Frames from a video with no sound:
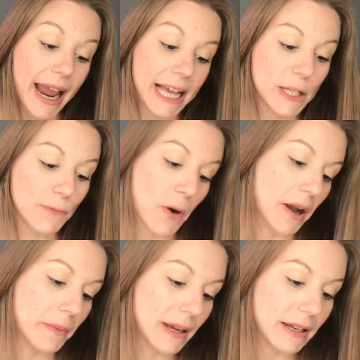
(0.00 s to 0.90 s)
It's
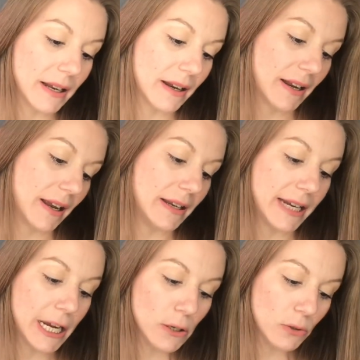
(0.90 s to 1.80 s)
from
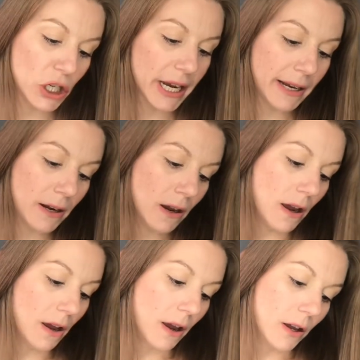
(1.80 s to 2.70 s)
Neogen
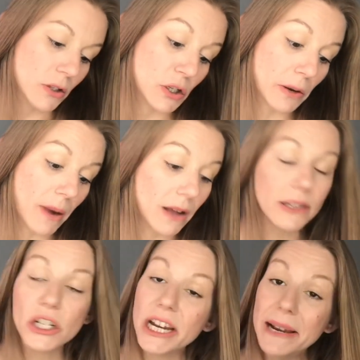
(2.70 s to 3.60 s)

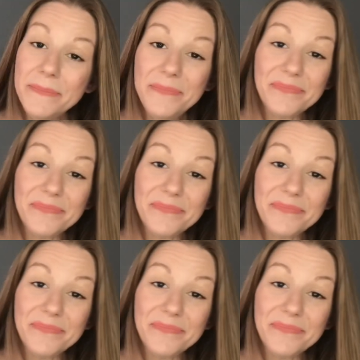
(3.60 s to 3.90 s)
Dermology,